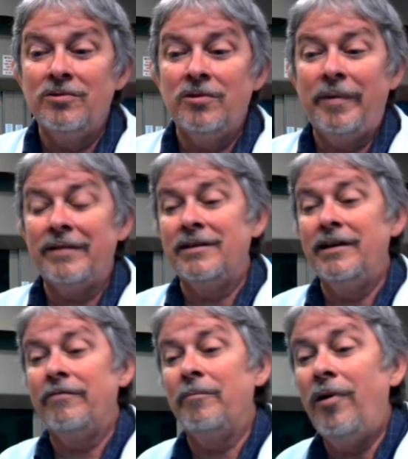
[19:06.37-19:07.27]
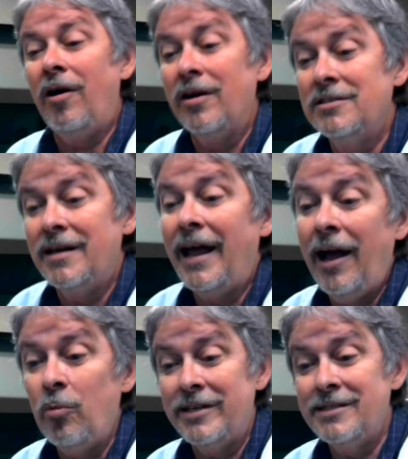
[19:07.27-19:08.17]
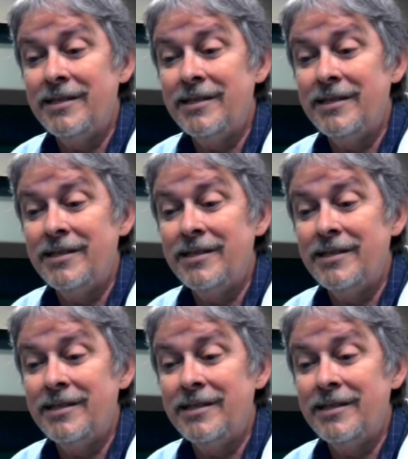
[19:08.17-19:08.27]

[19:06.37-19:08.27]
about the different parts and how we